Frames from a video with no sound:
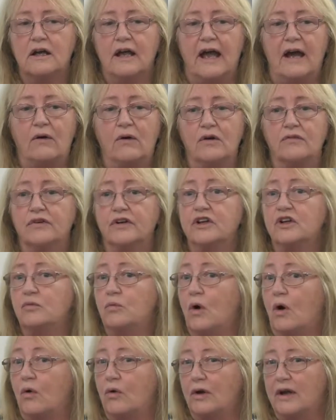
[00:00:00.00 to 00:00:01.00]
However, you
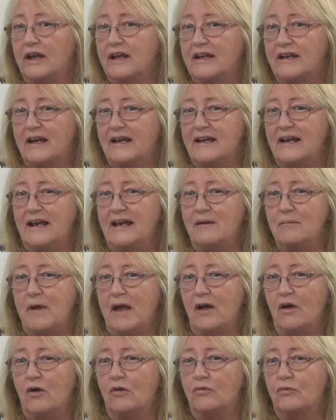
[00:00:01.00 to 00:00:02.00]
won't get an
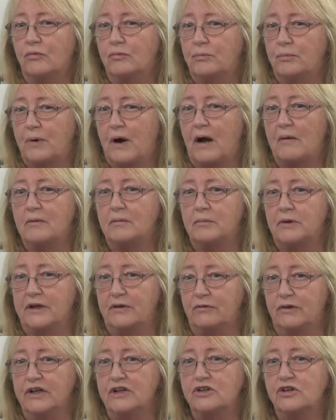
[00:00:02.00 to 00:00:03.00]
email probably
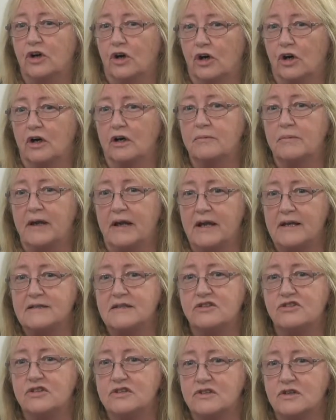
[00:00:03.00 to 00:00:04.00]
returned because
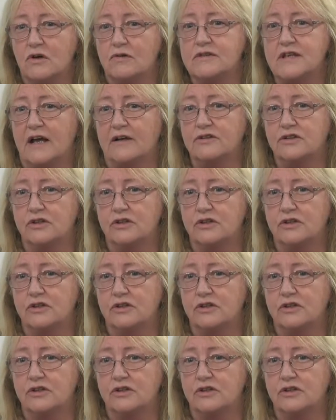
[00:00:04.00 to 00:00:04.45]
it just goes out to